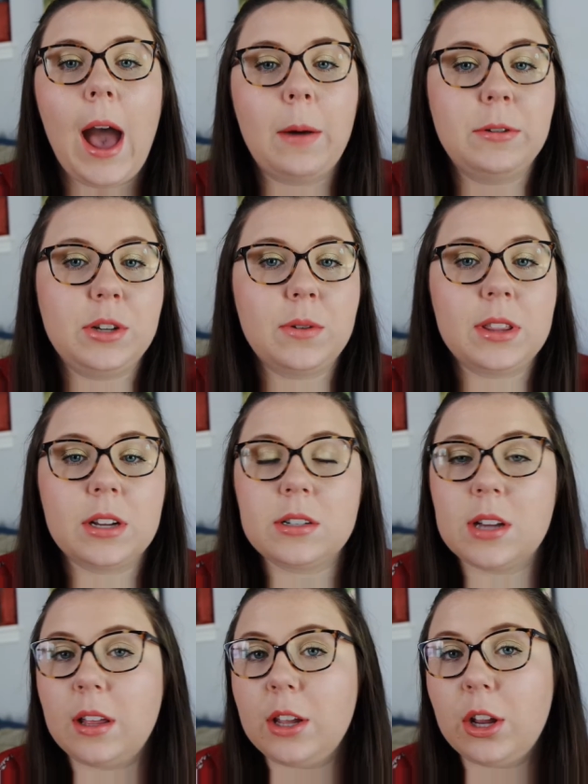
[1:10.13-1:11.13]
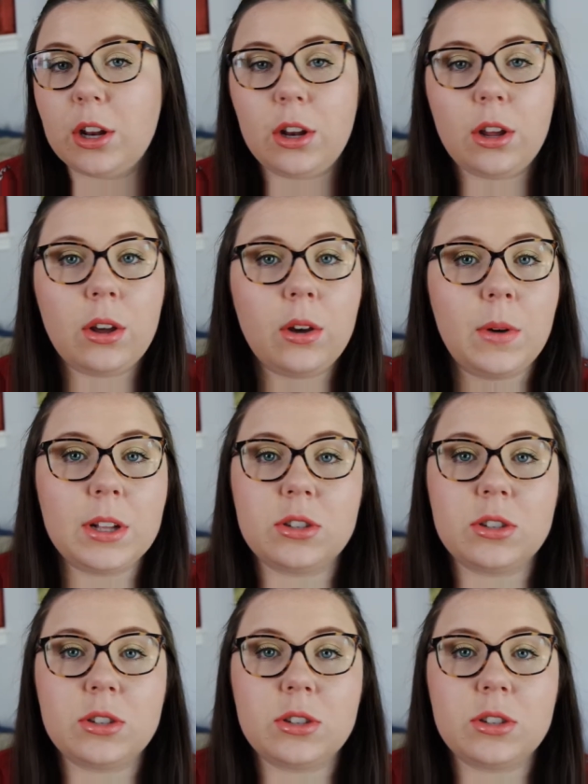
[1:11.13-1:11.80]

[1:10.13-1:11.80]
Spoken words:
I would do what they're telling you to do.